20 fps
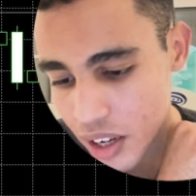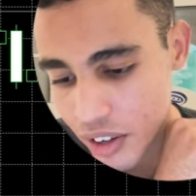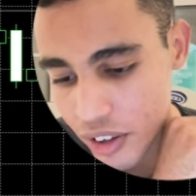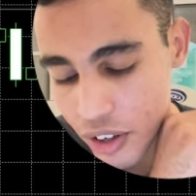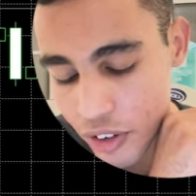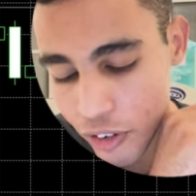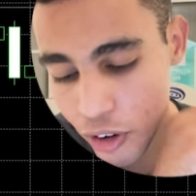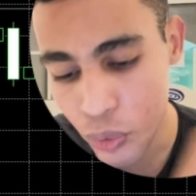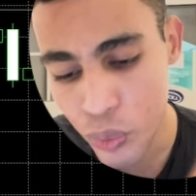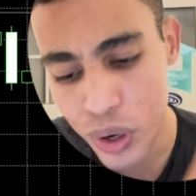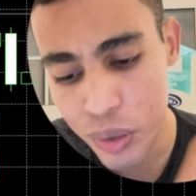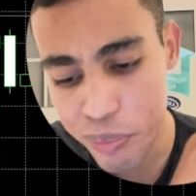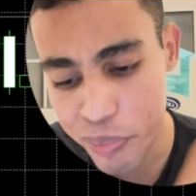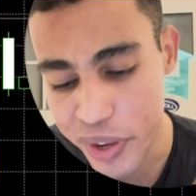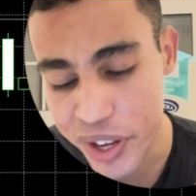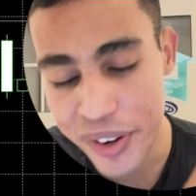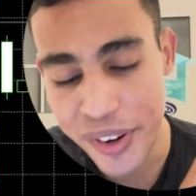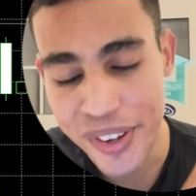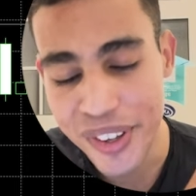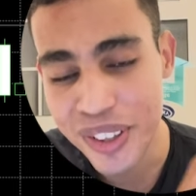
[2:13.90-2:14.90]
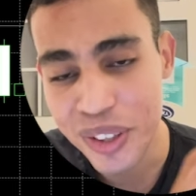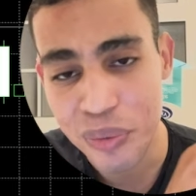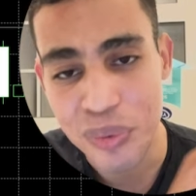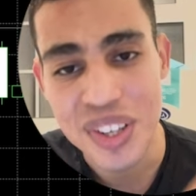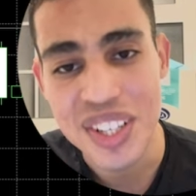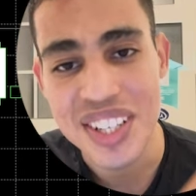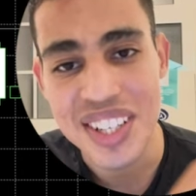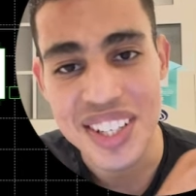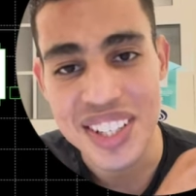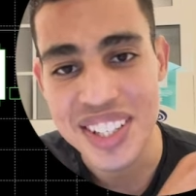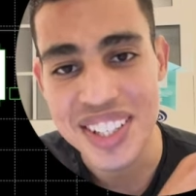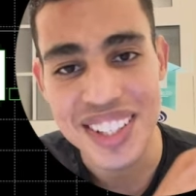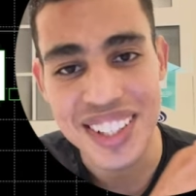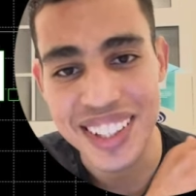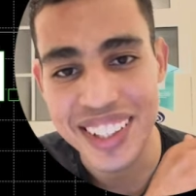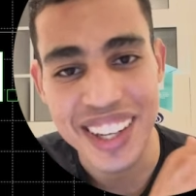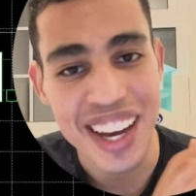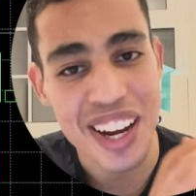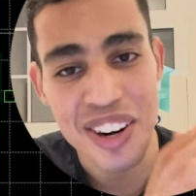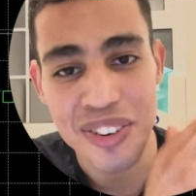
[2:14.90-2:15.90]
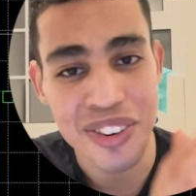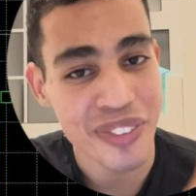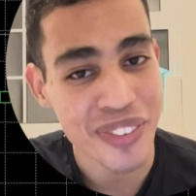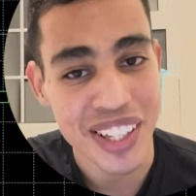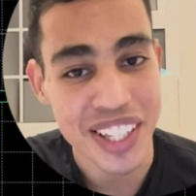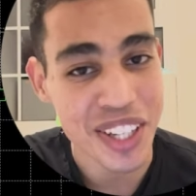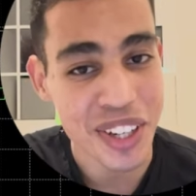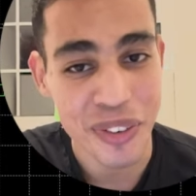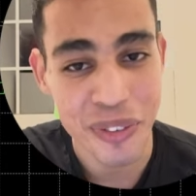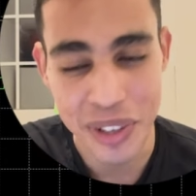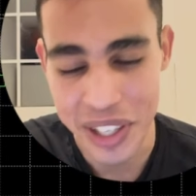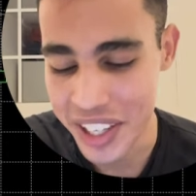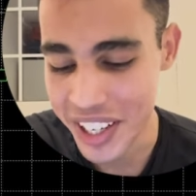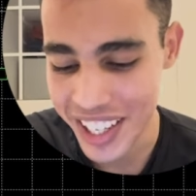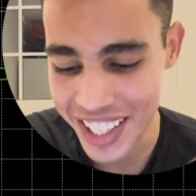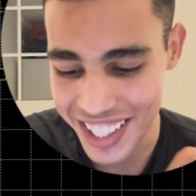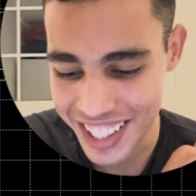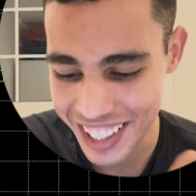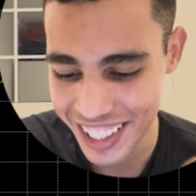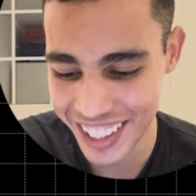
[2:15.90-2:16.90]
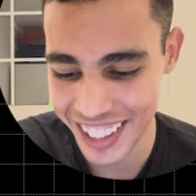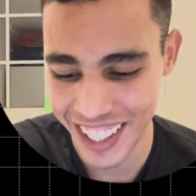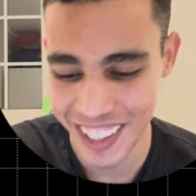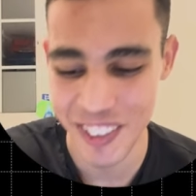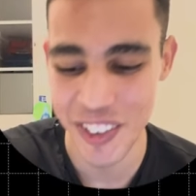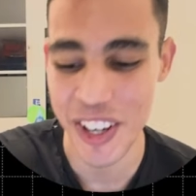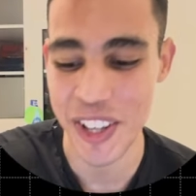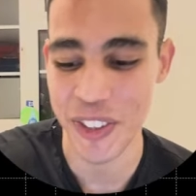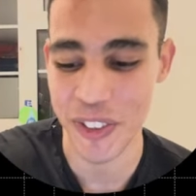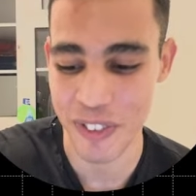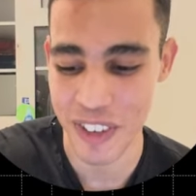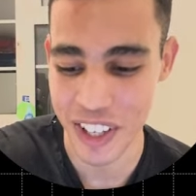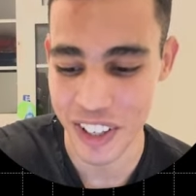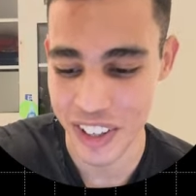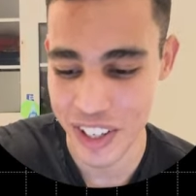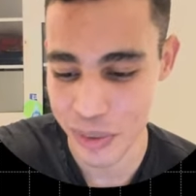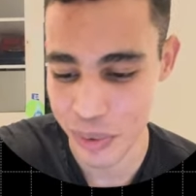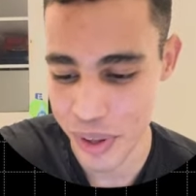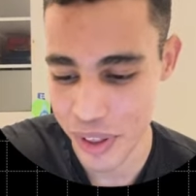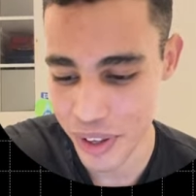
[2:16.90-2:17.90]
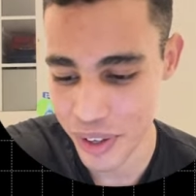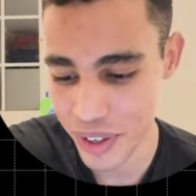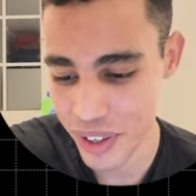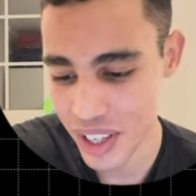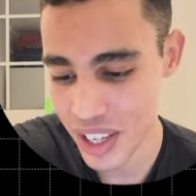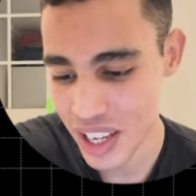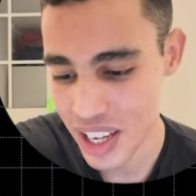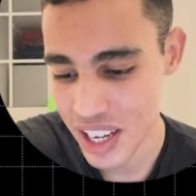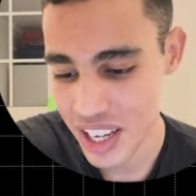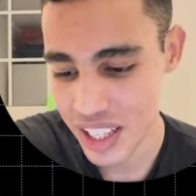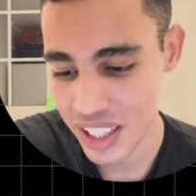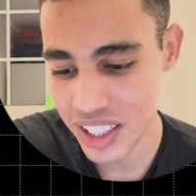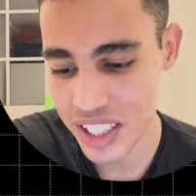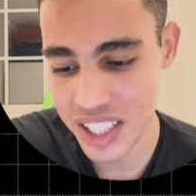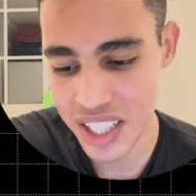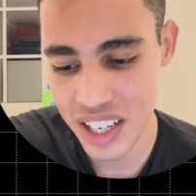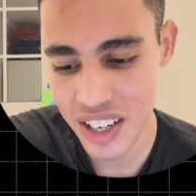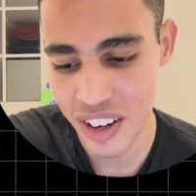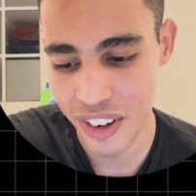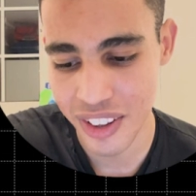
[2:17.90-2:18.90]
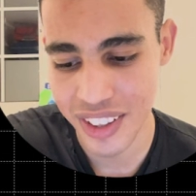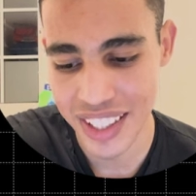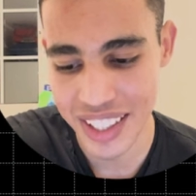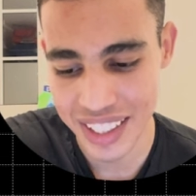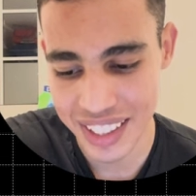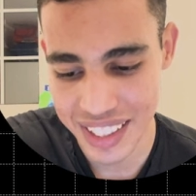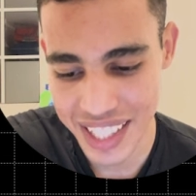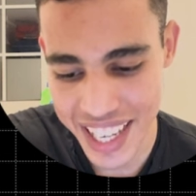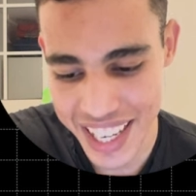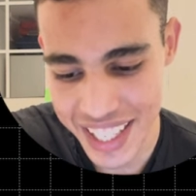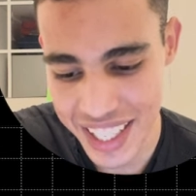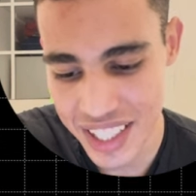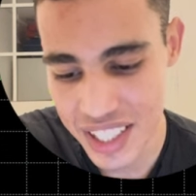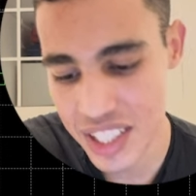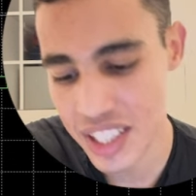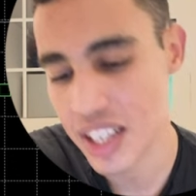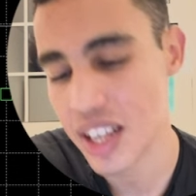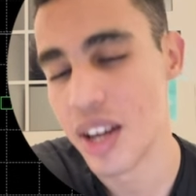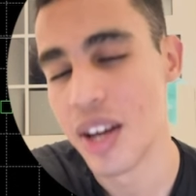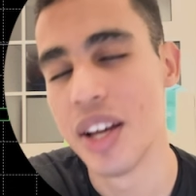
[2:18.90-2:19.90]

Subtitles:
Forward period, which is, I don't really know what it is. I'm going to be honest with you. These are delays.